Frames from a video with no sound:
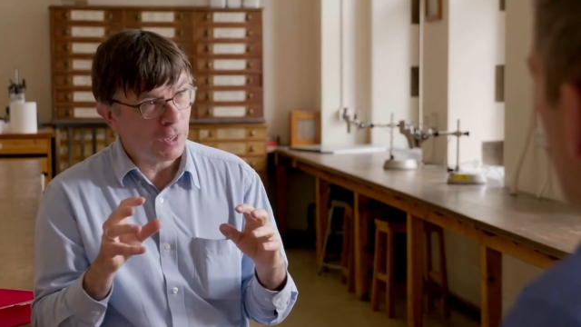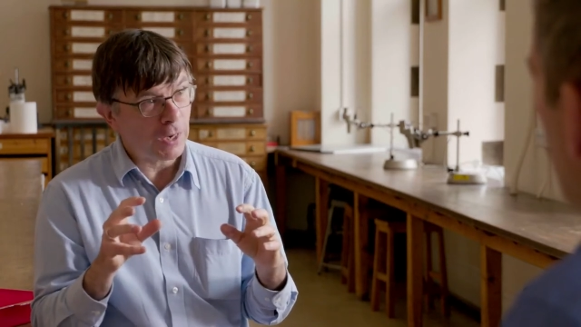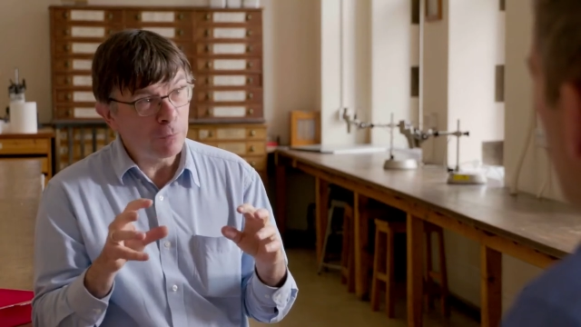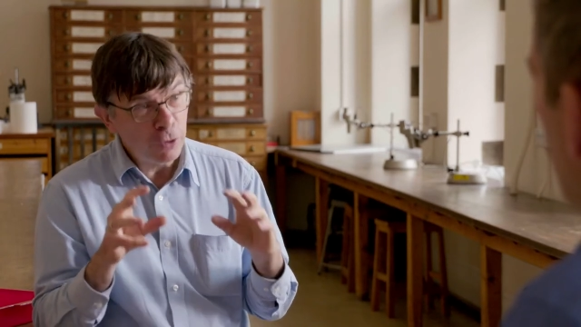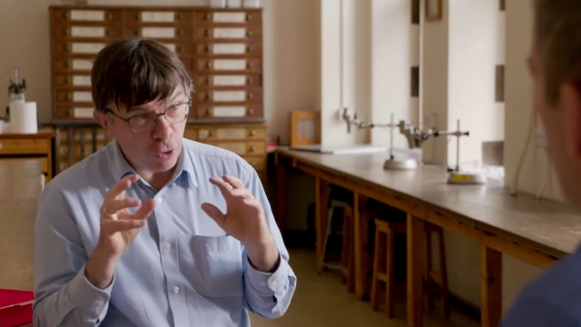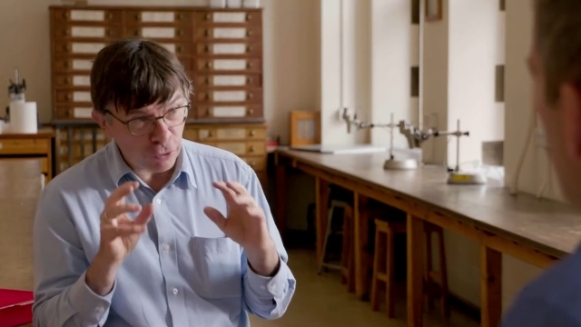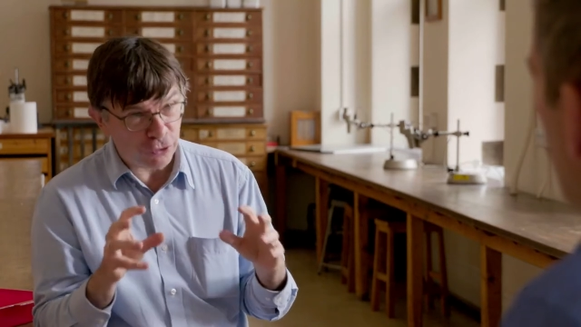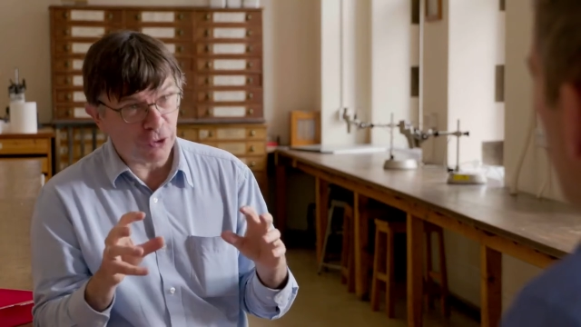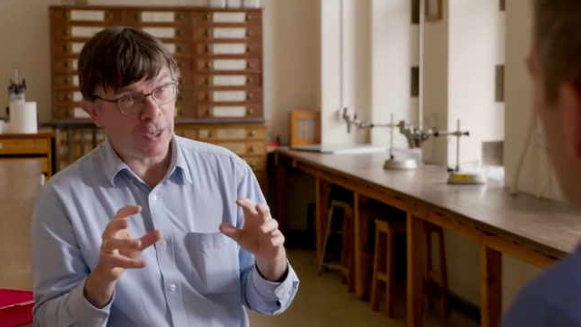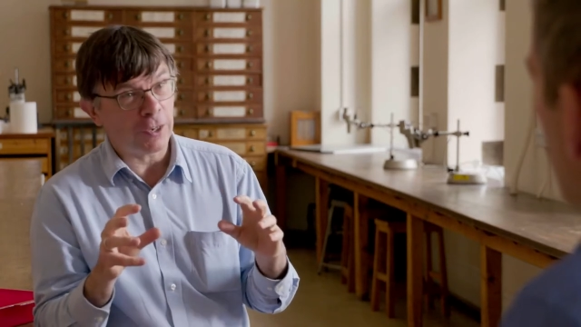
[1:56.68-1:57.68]
And I'm not
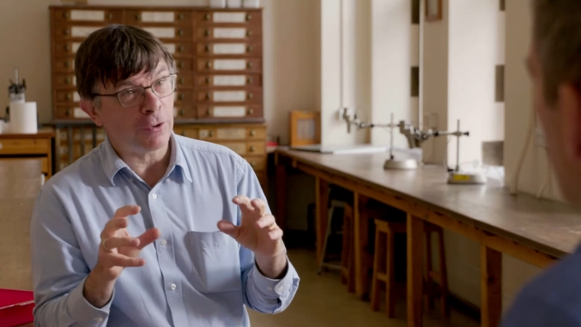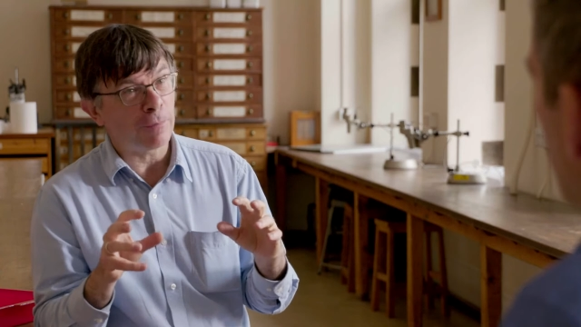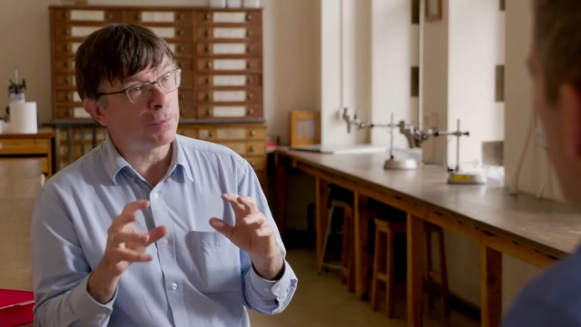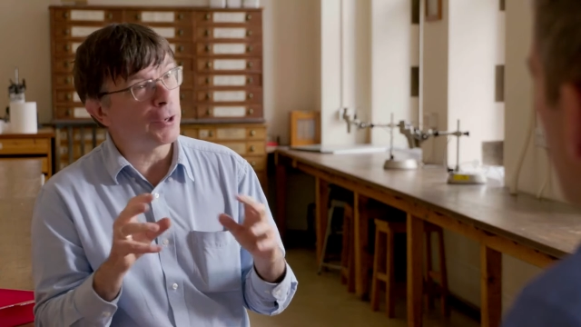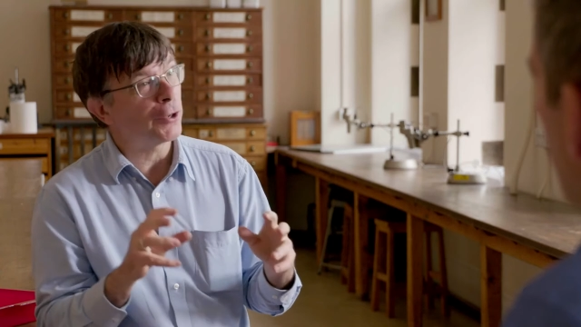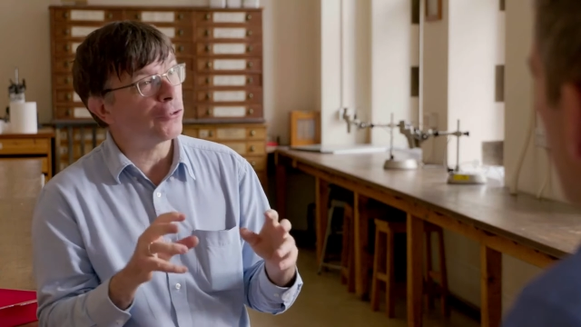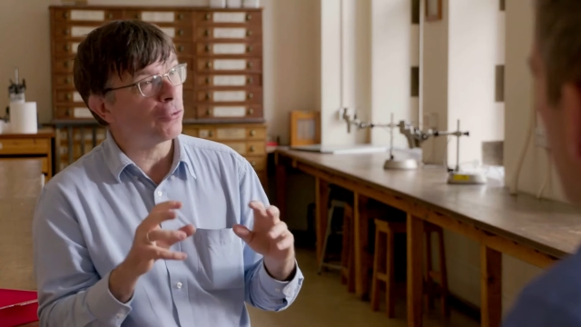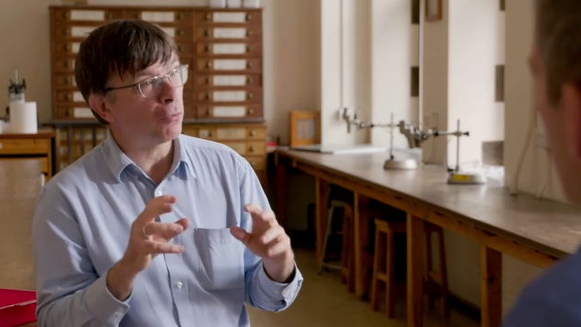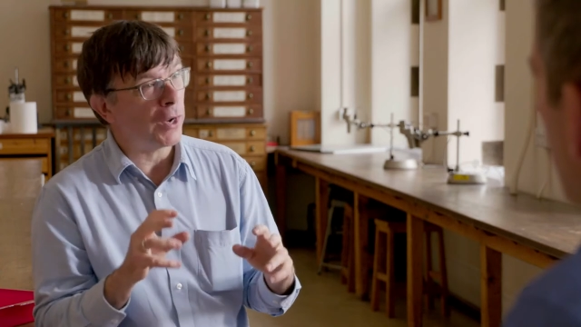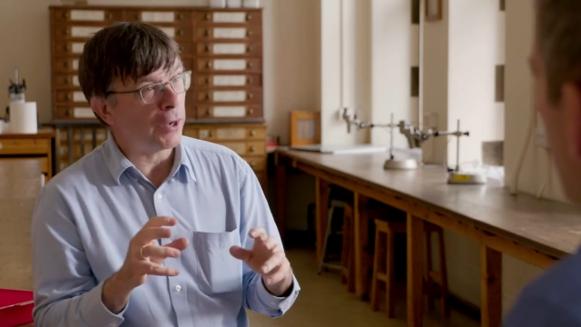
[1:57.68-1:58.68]
saying that birds
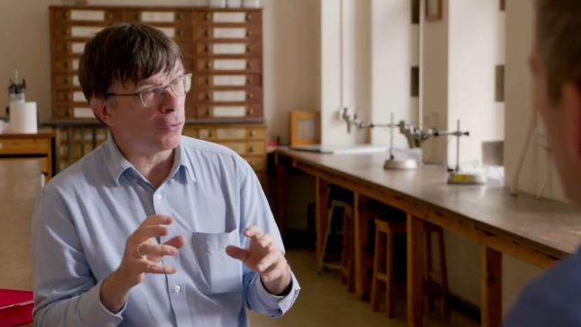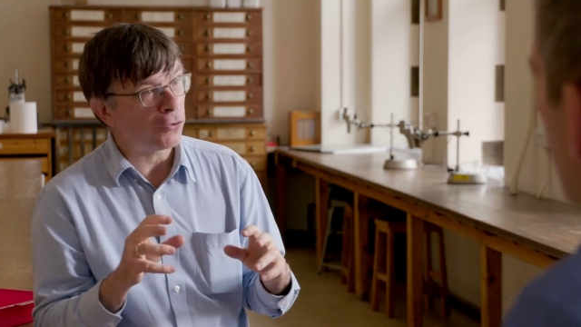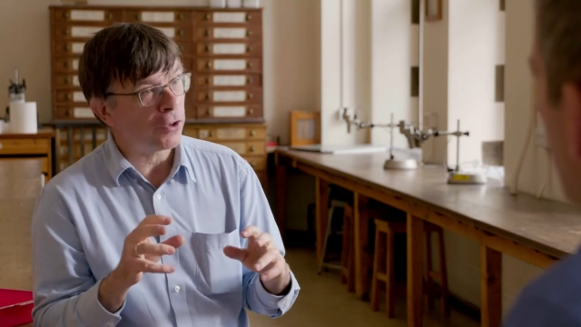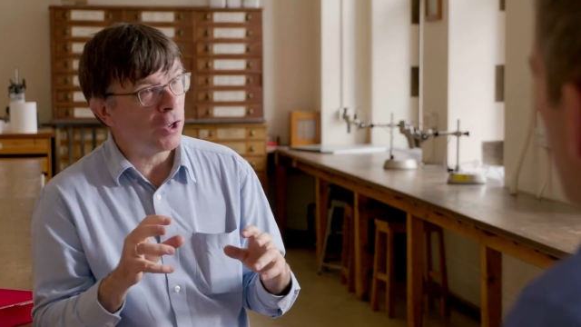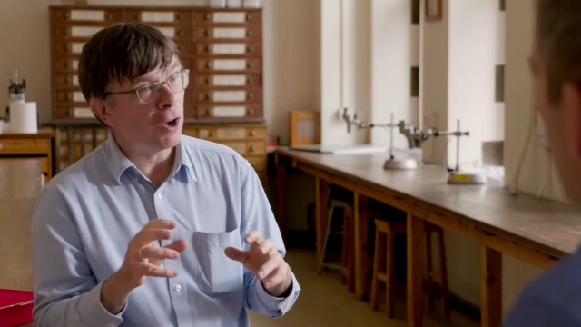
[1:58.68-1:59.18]
and whales